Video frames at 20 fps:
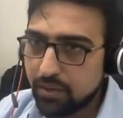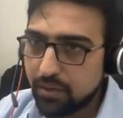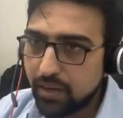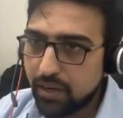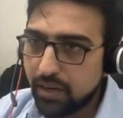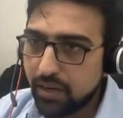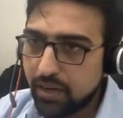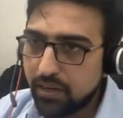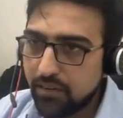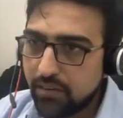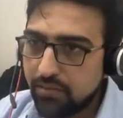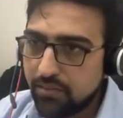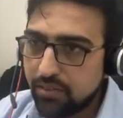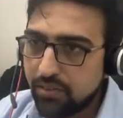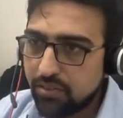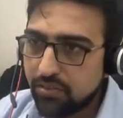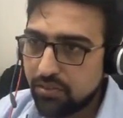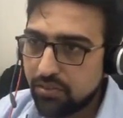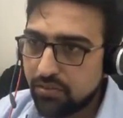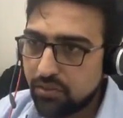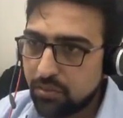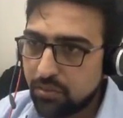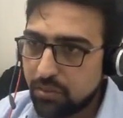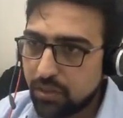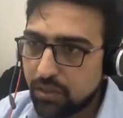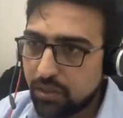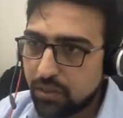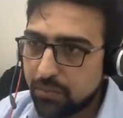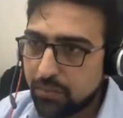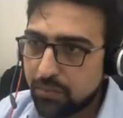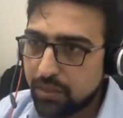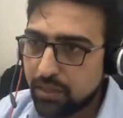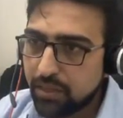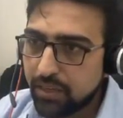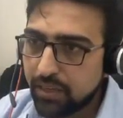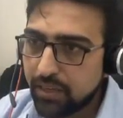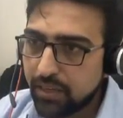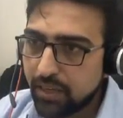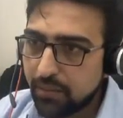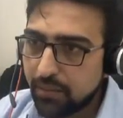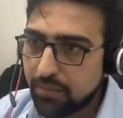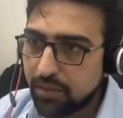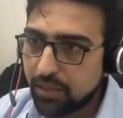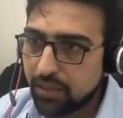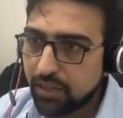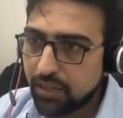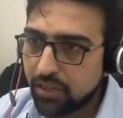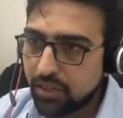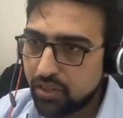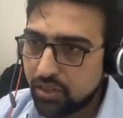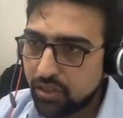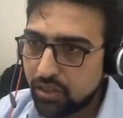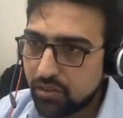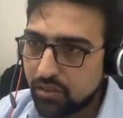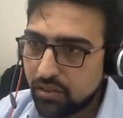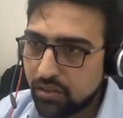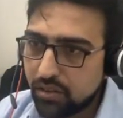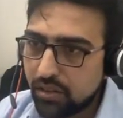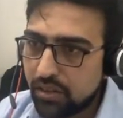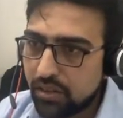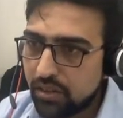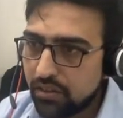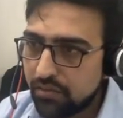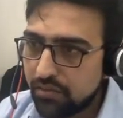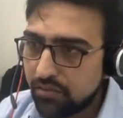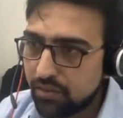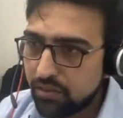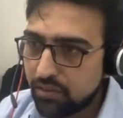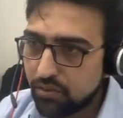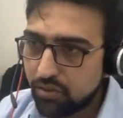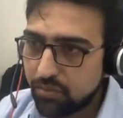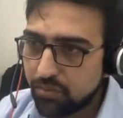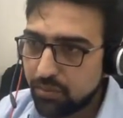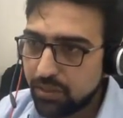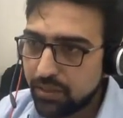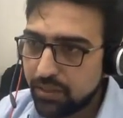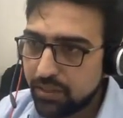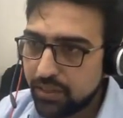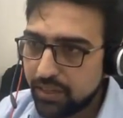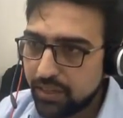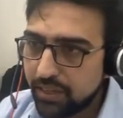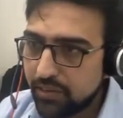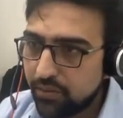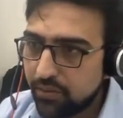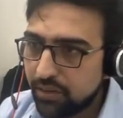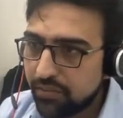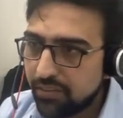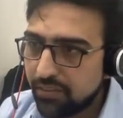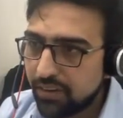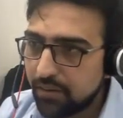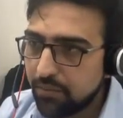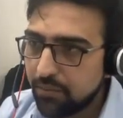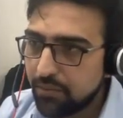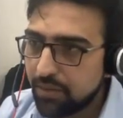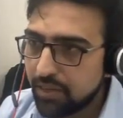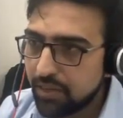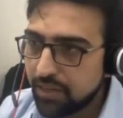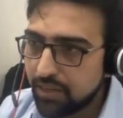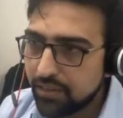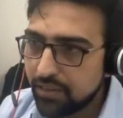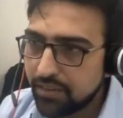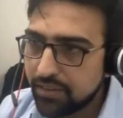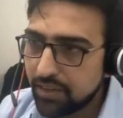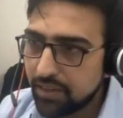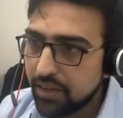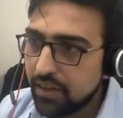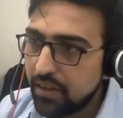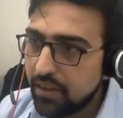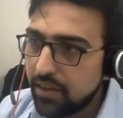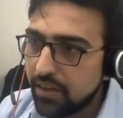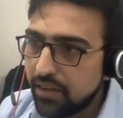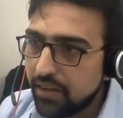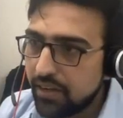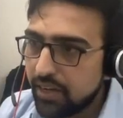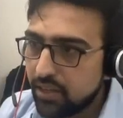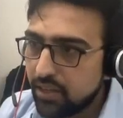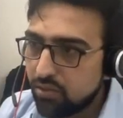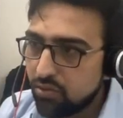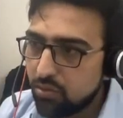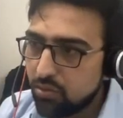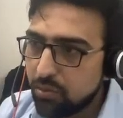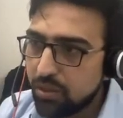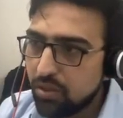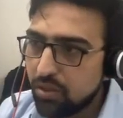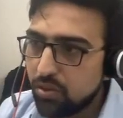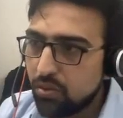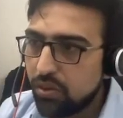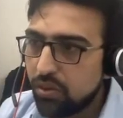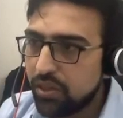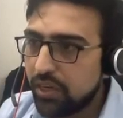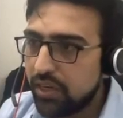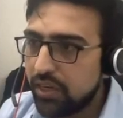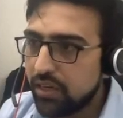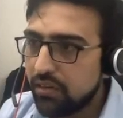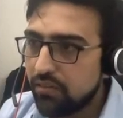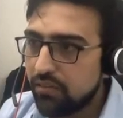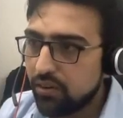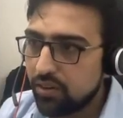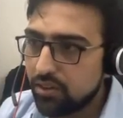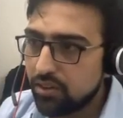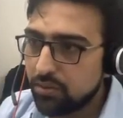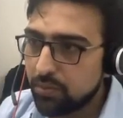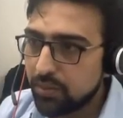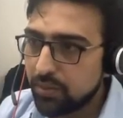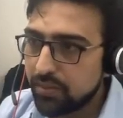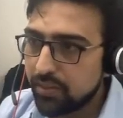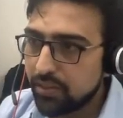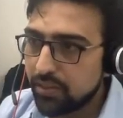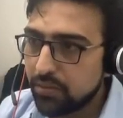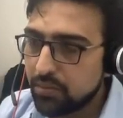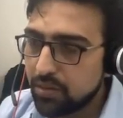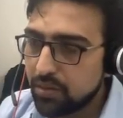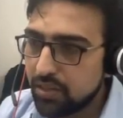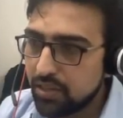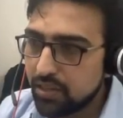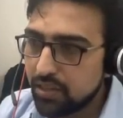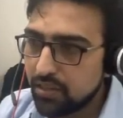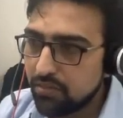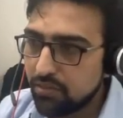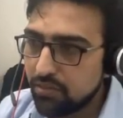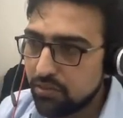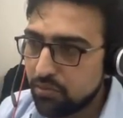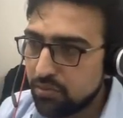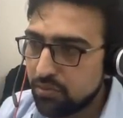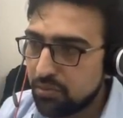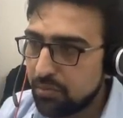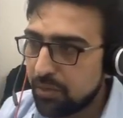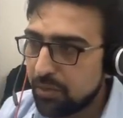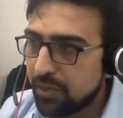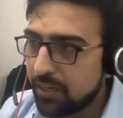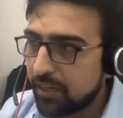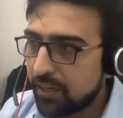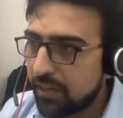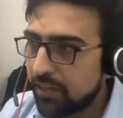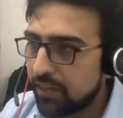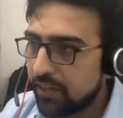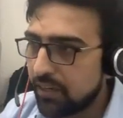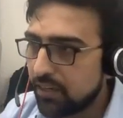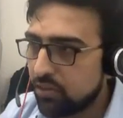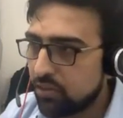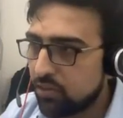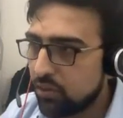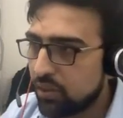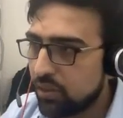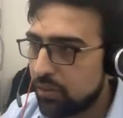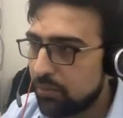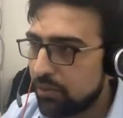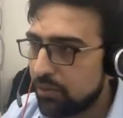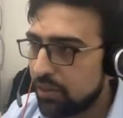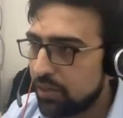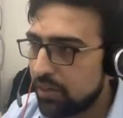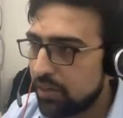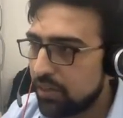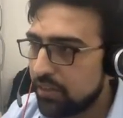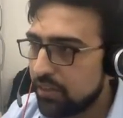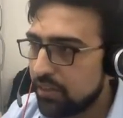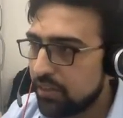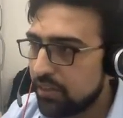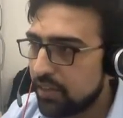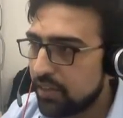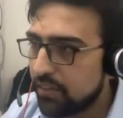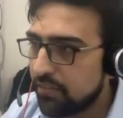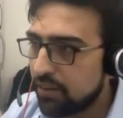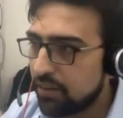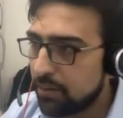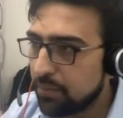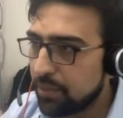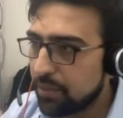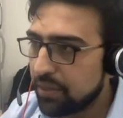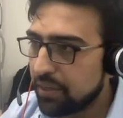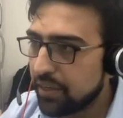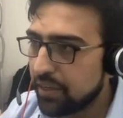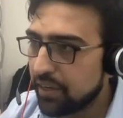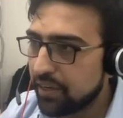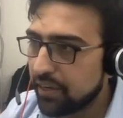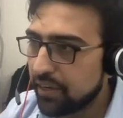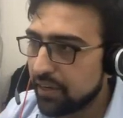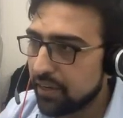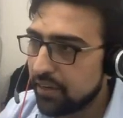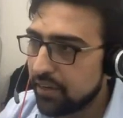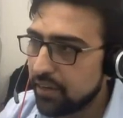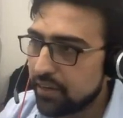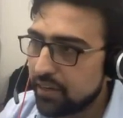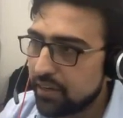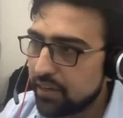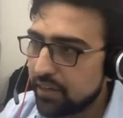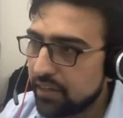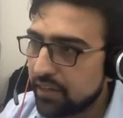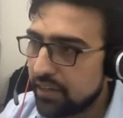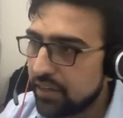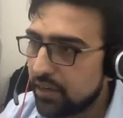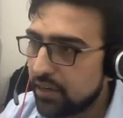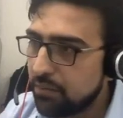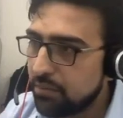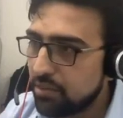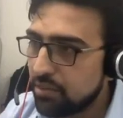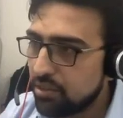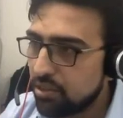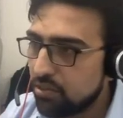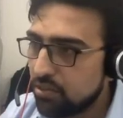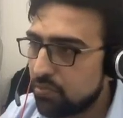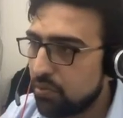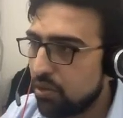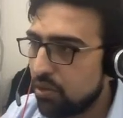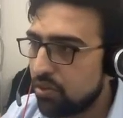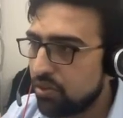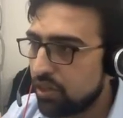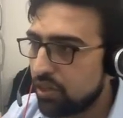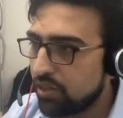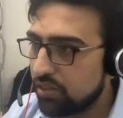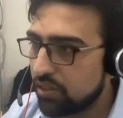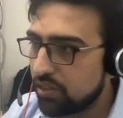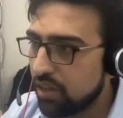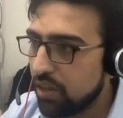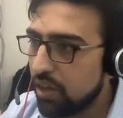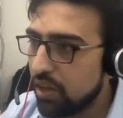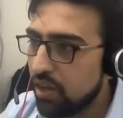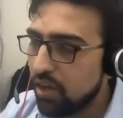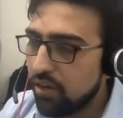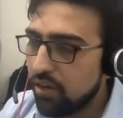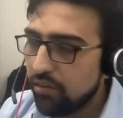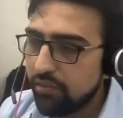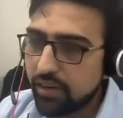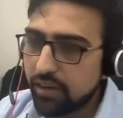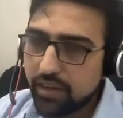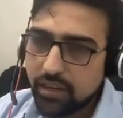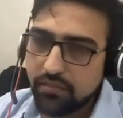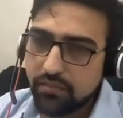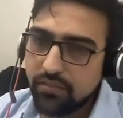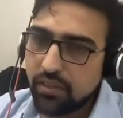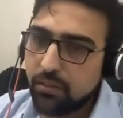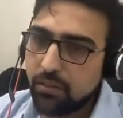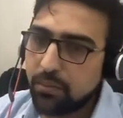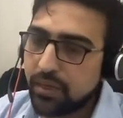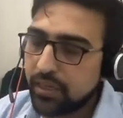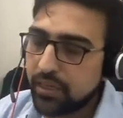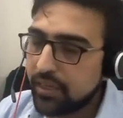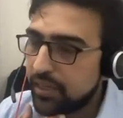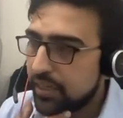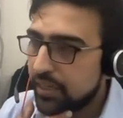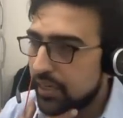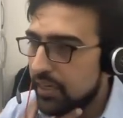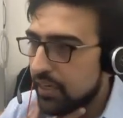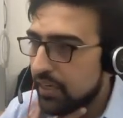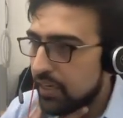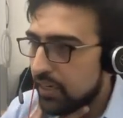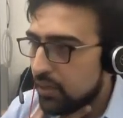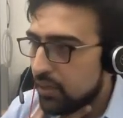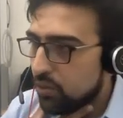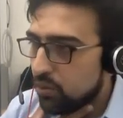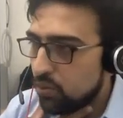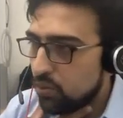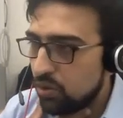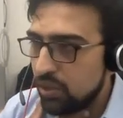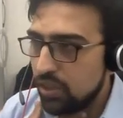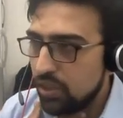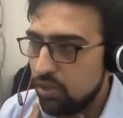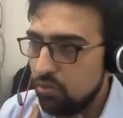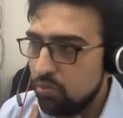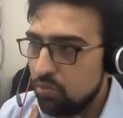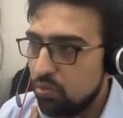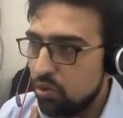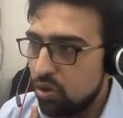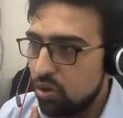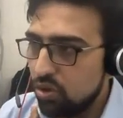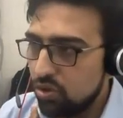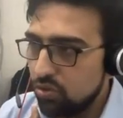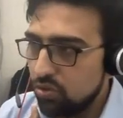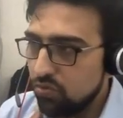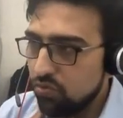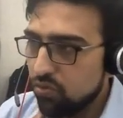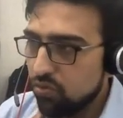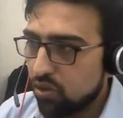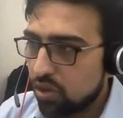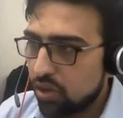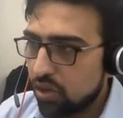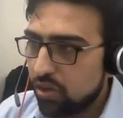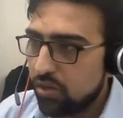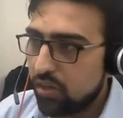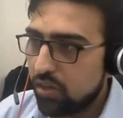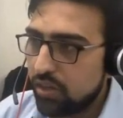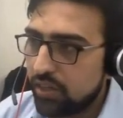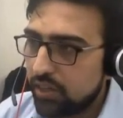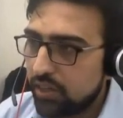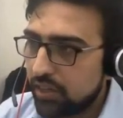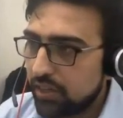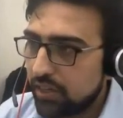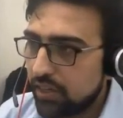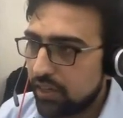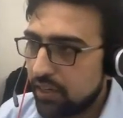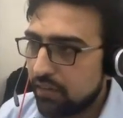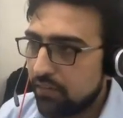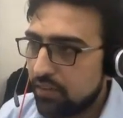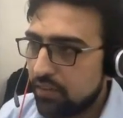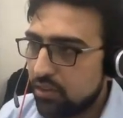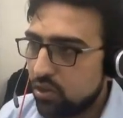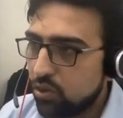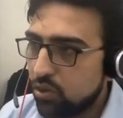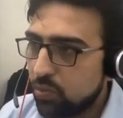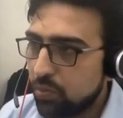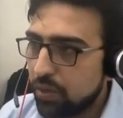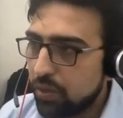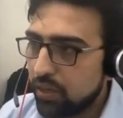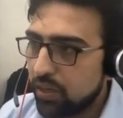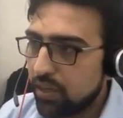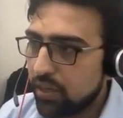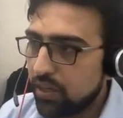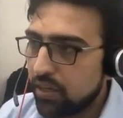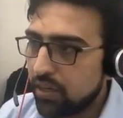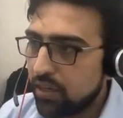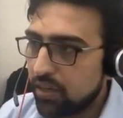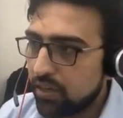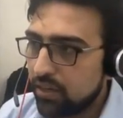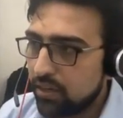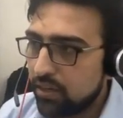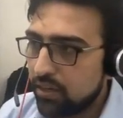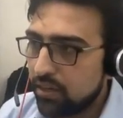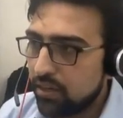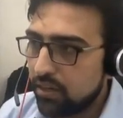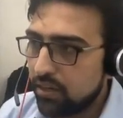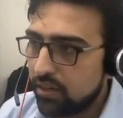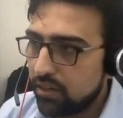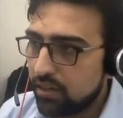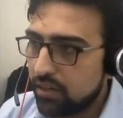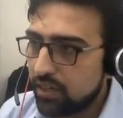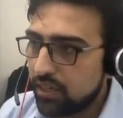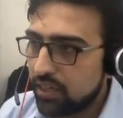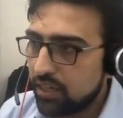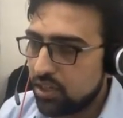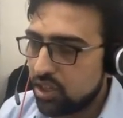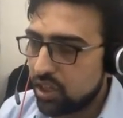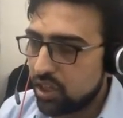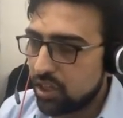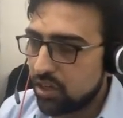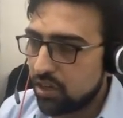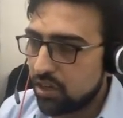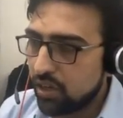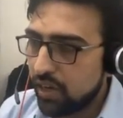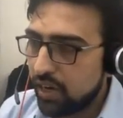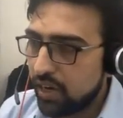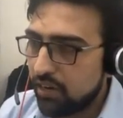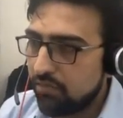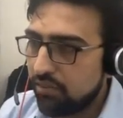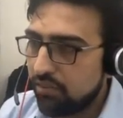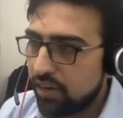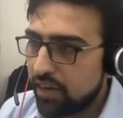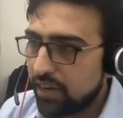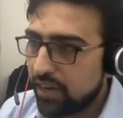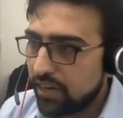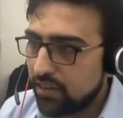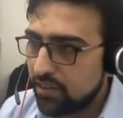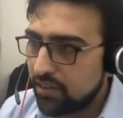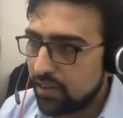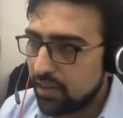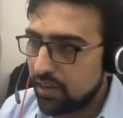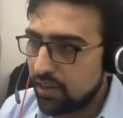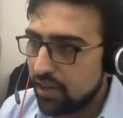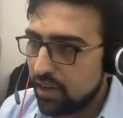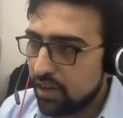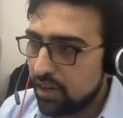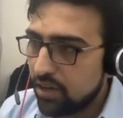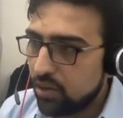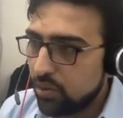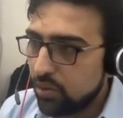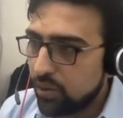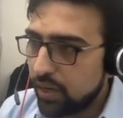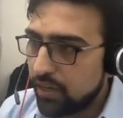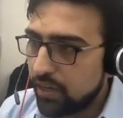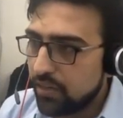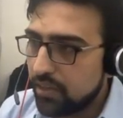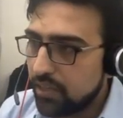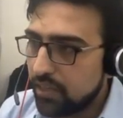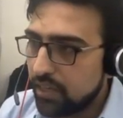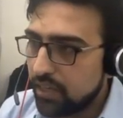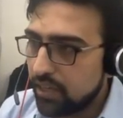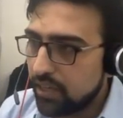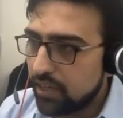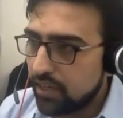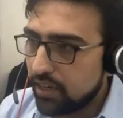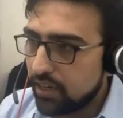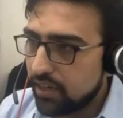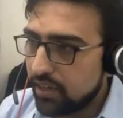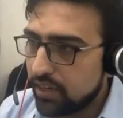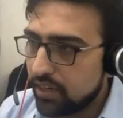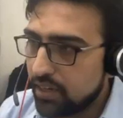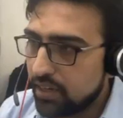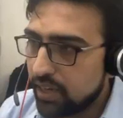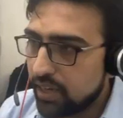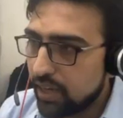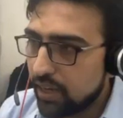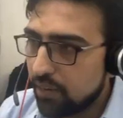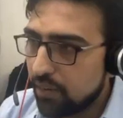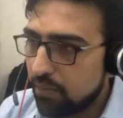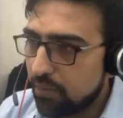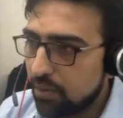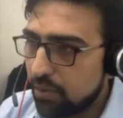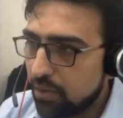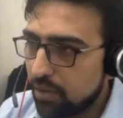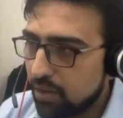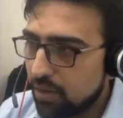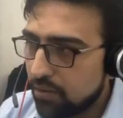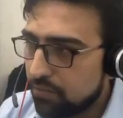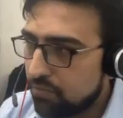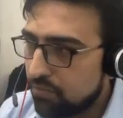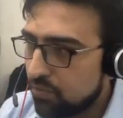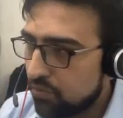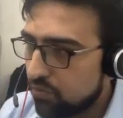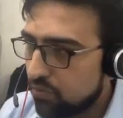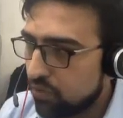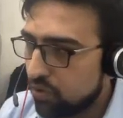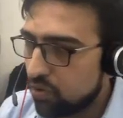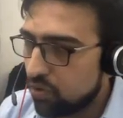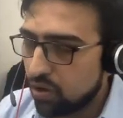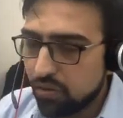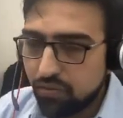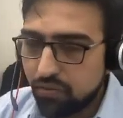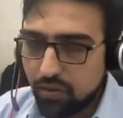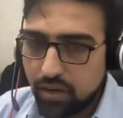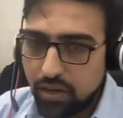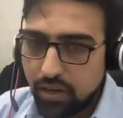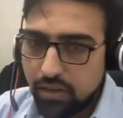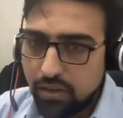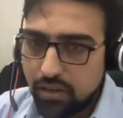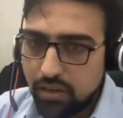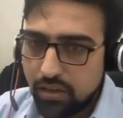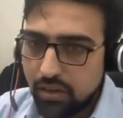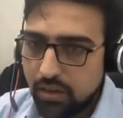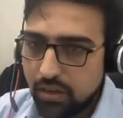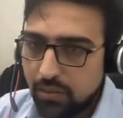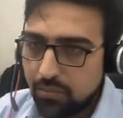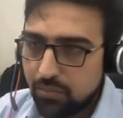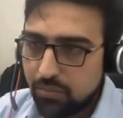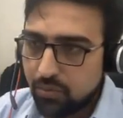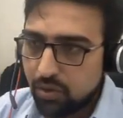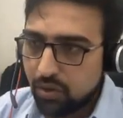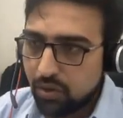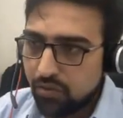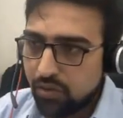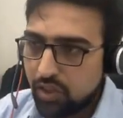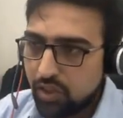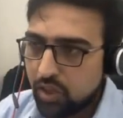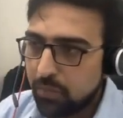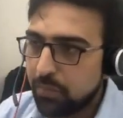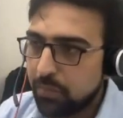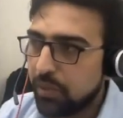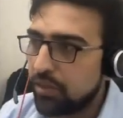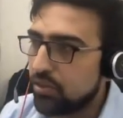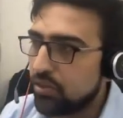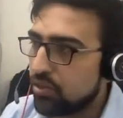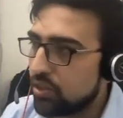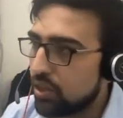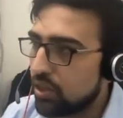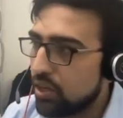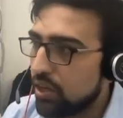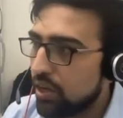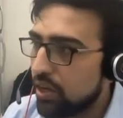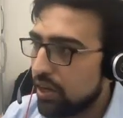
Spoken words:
And first one would be building an application, which would be taking 25 minutes. Next would be to create a workspace experience, which would be taking next 20 minutes, and then we'll be creating a integrated business process wherein we'll be integrating to these spokes for integrating with UPL, DHL, and FedEx to get the real-time view of our shipments.